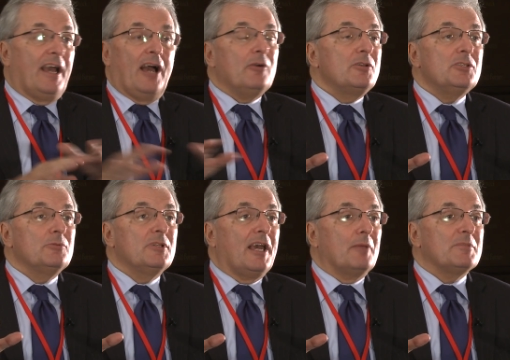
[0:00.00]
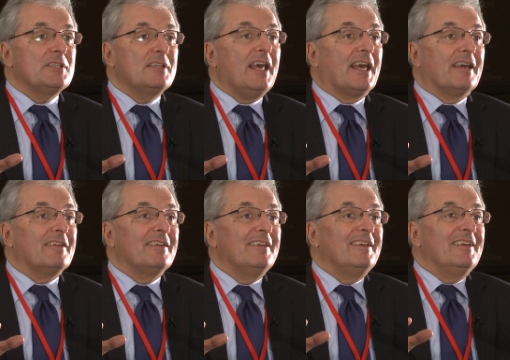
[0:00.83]
How could you adapt to that?
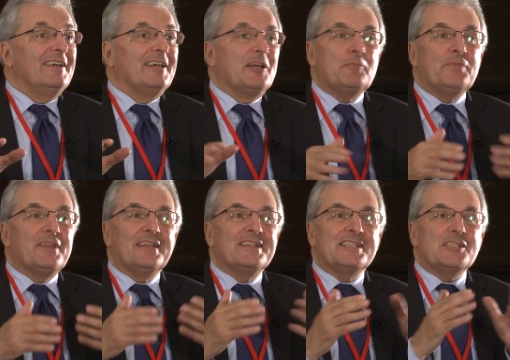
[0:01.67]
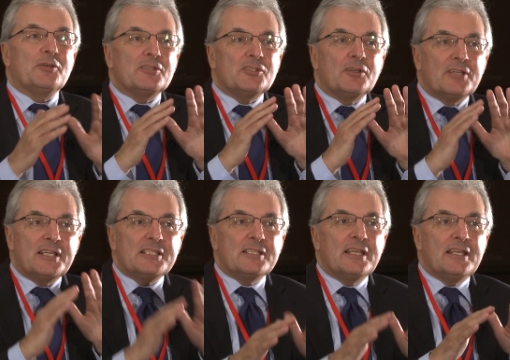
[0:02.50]
Um, so so
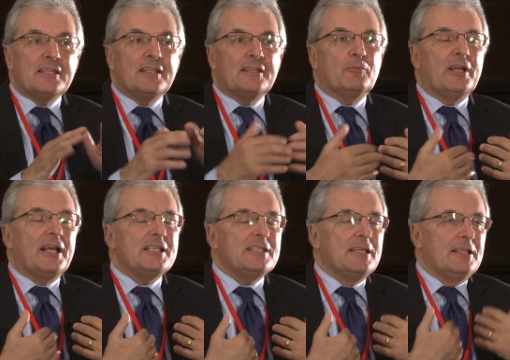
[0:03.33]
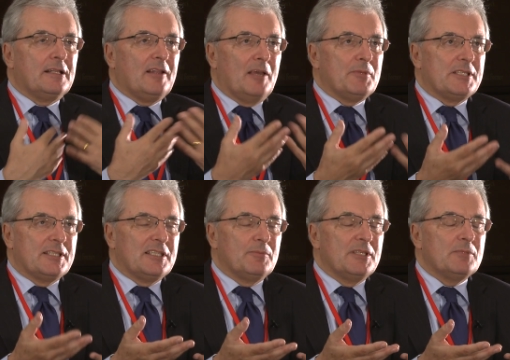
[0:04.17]
it's, it, when I say the climate
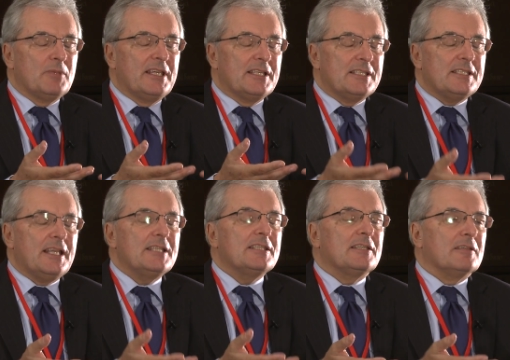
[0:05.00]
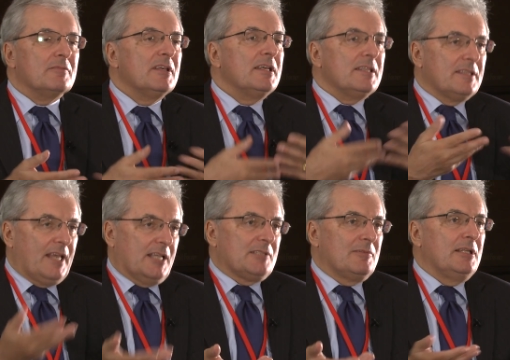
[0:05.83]
system is, is sensitive,
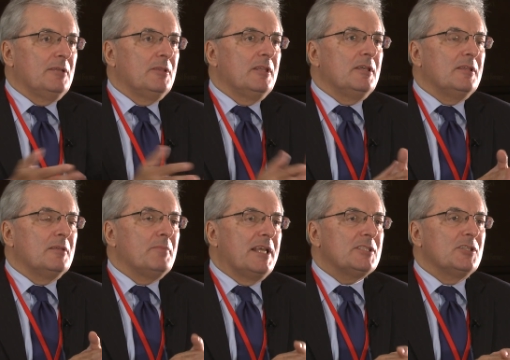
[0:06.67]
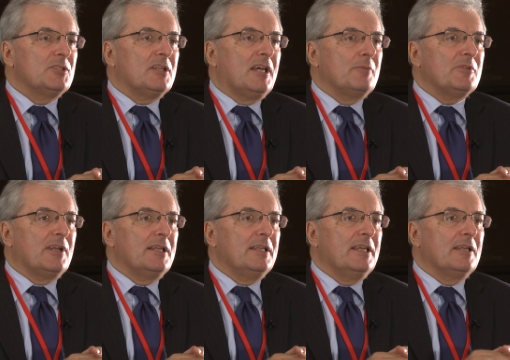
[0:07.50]
that's really the, the message that I'm
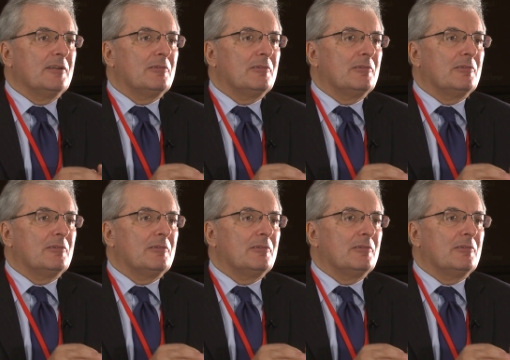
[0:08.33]
trying to get